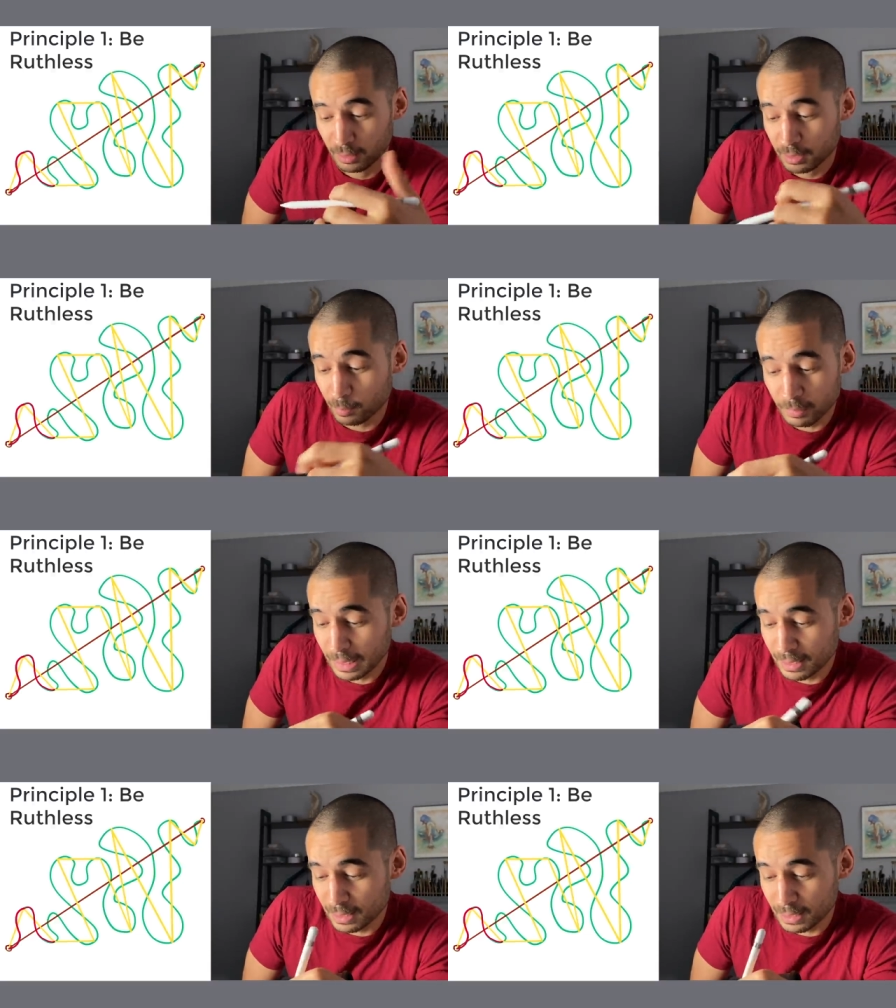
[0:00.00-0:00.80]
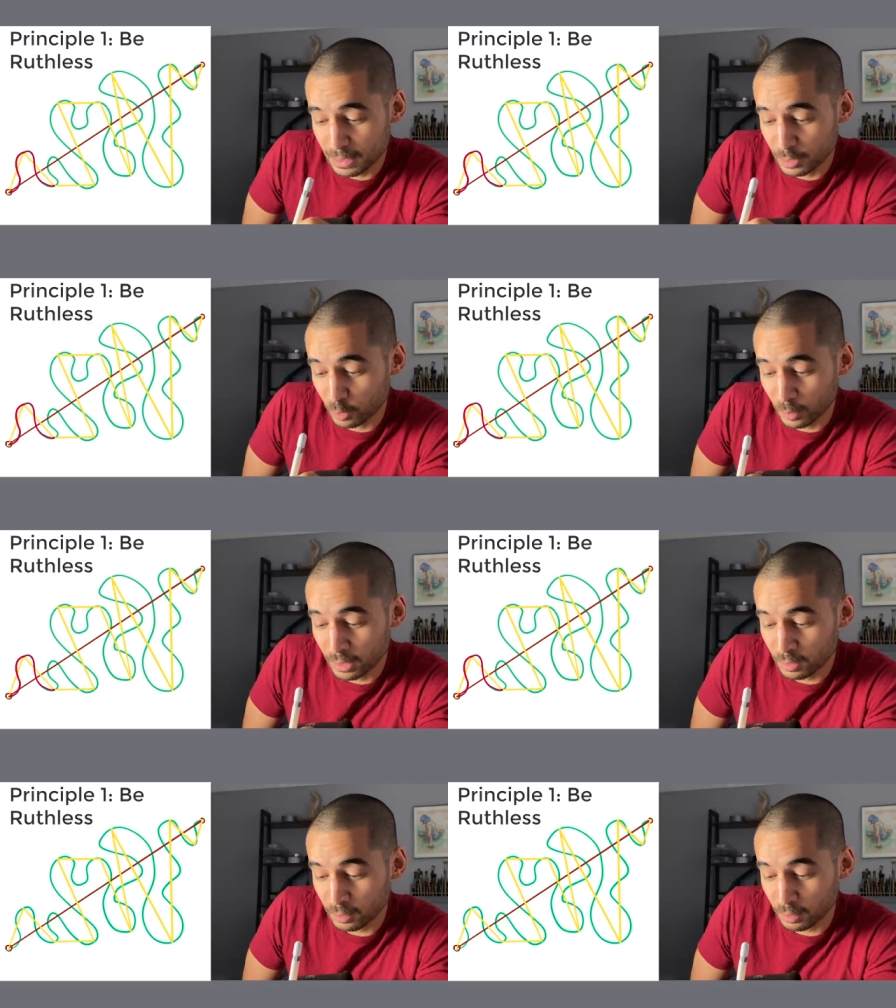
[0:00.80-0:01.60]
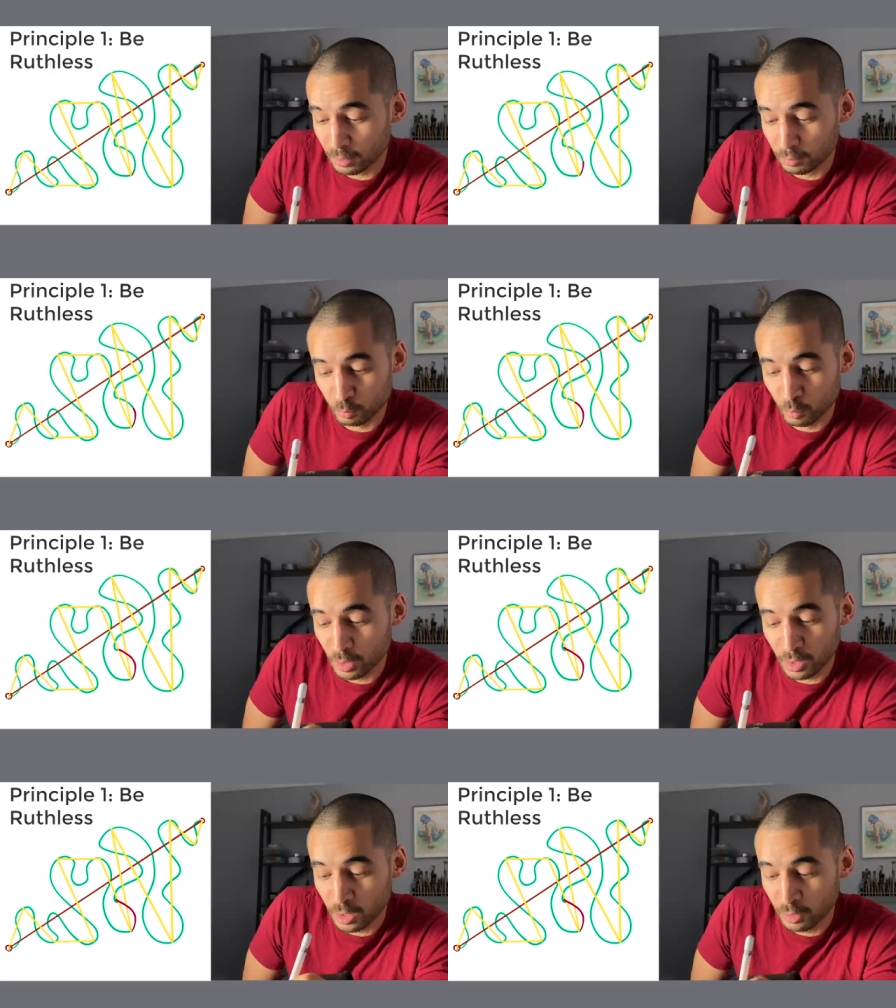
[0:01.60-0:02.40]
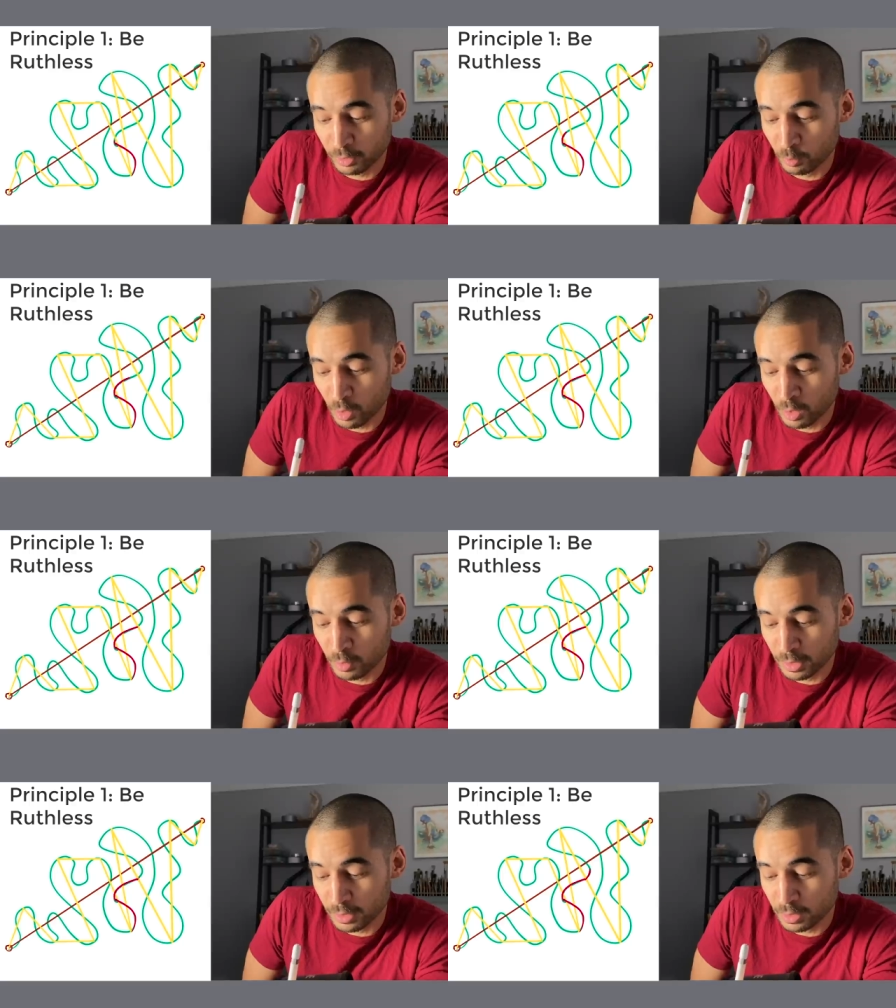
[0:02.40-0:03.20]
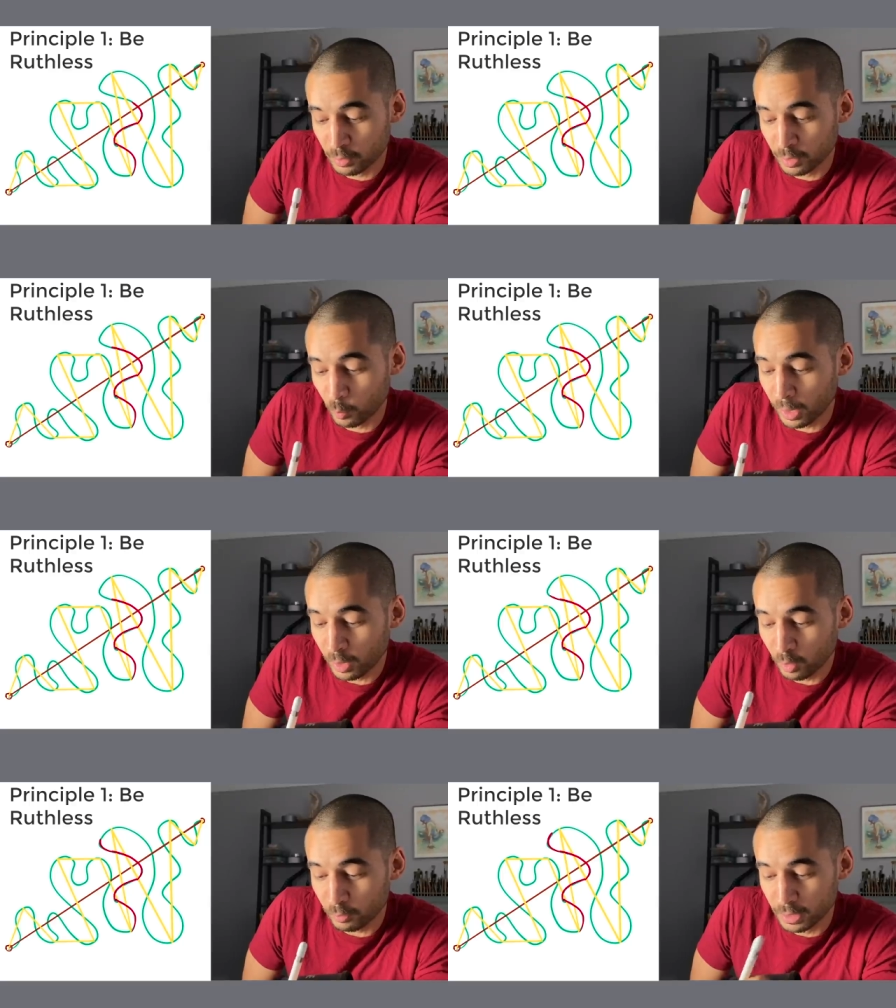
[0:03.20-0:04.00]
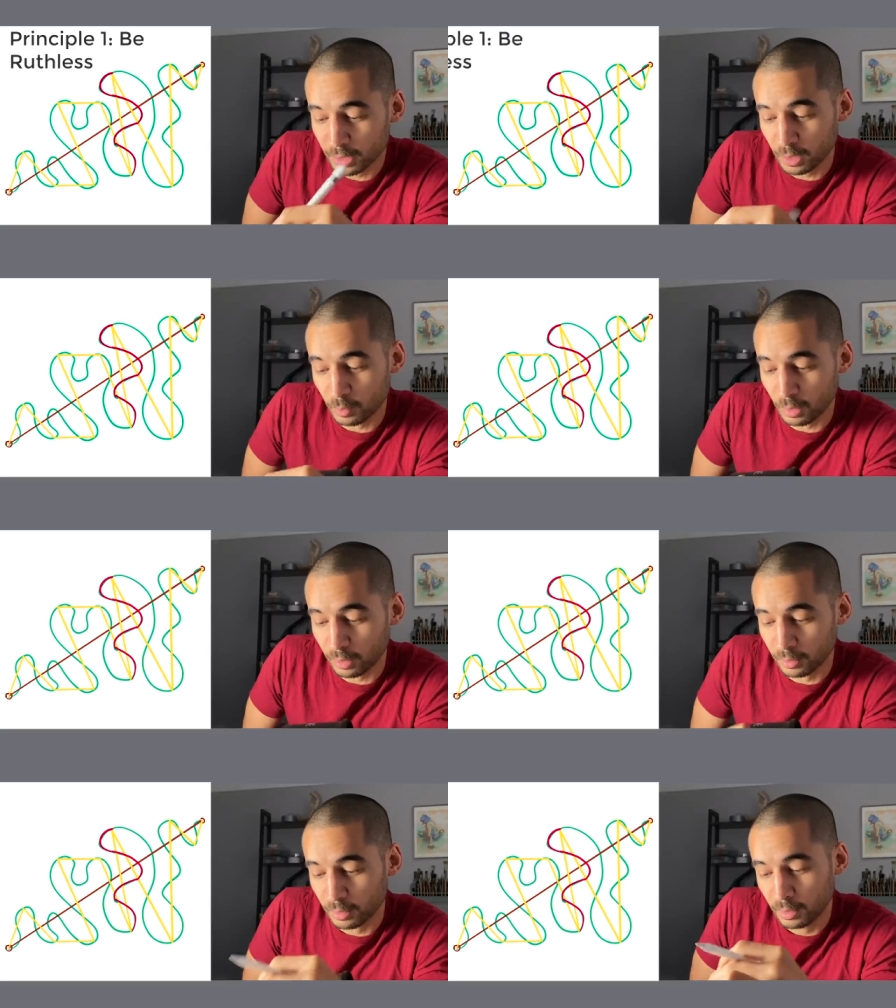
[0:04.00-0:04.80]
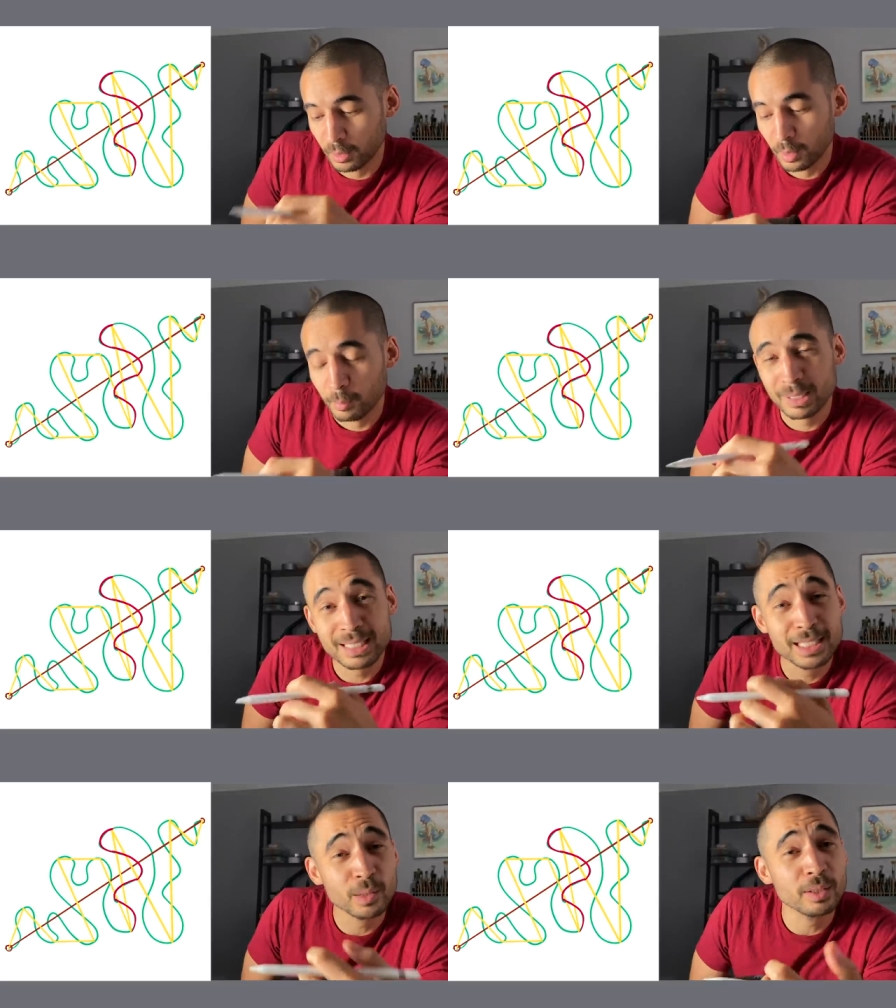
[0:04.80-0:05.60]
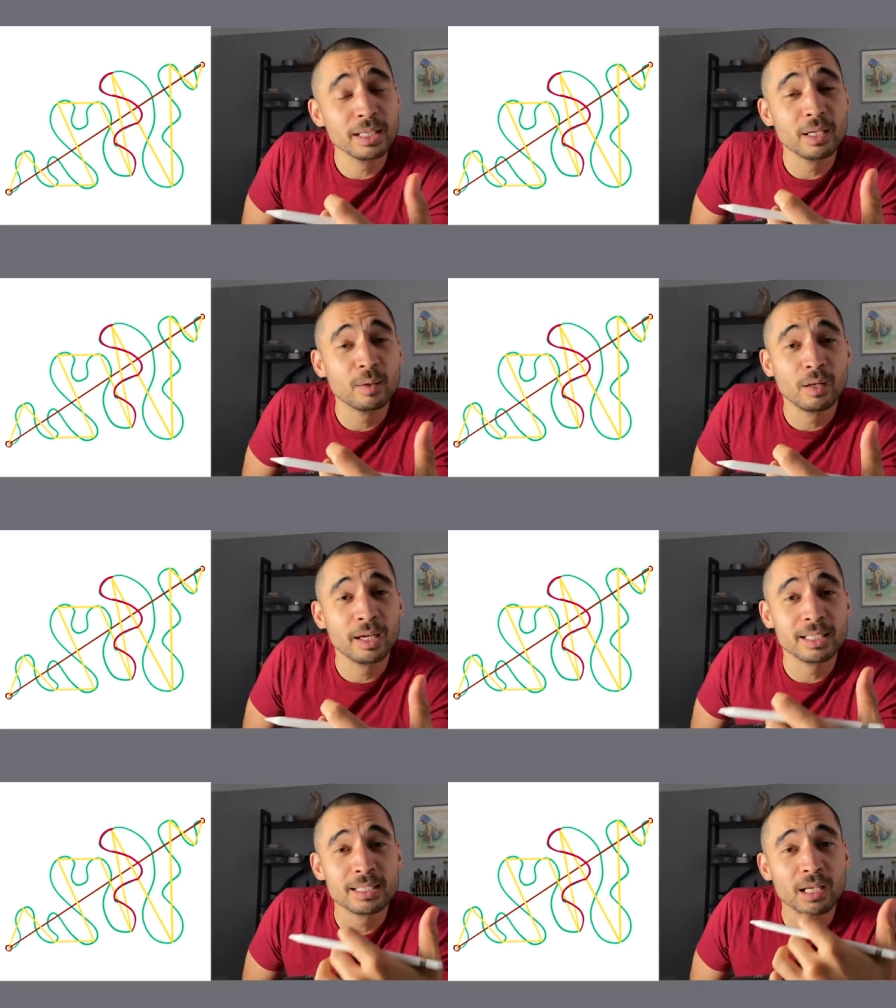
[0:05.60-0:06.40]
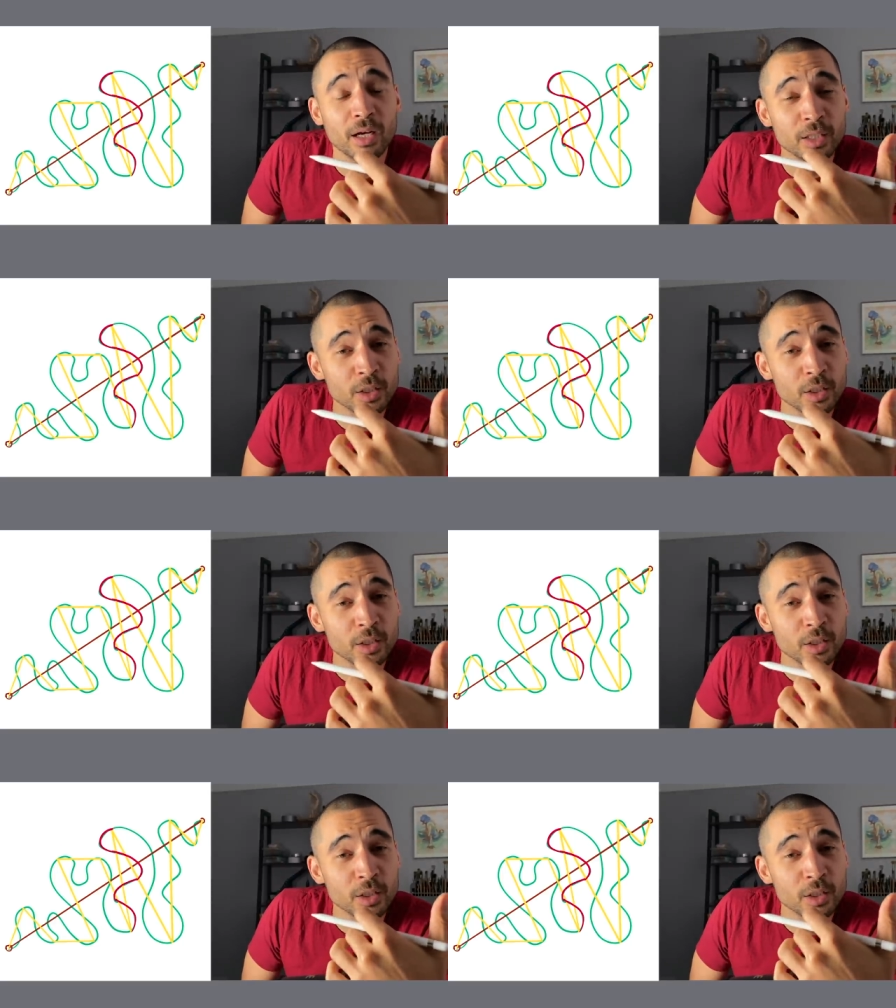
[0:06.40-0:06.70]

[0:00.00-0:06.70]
Some places the green curvy road is going way off the yellow line, but still the yellow lines are